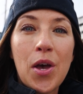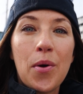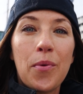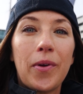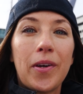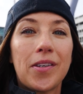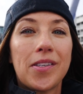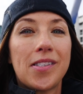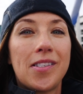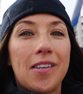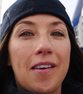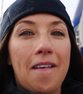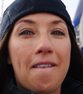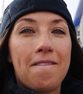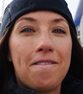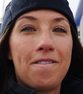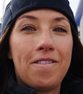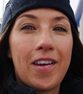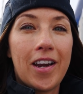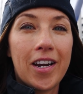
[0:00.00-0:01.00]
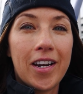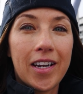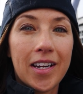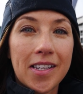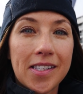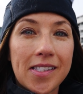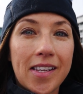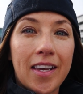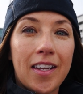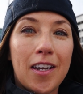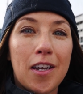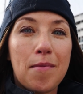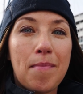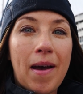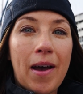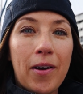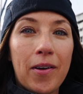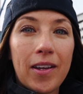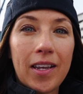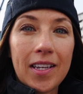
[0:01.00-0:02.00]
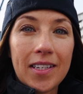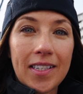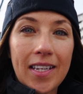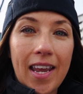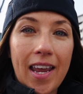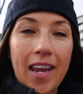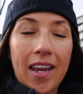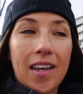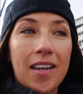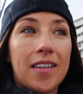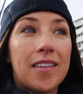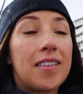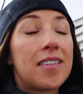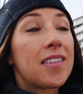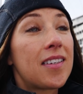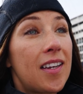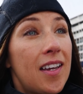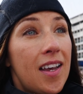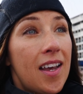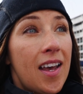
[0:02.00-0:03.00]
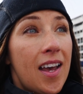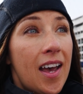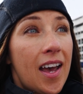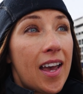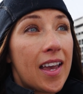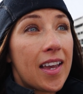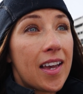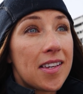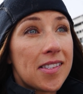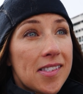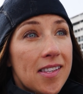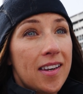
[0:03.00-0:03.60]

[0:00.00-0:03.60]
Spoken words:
We are still very excited about it, and I guess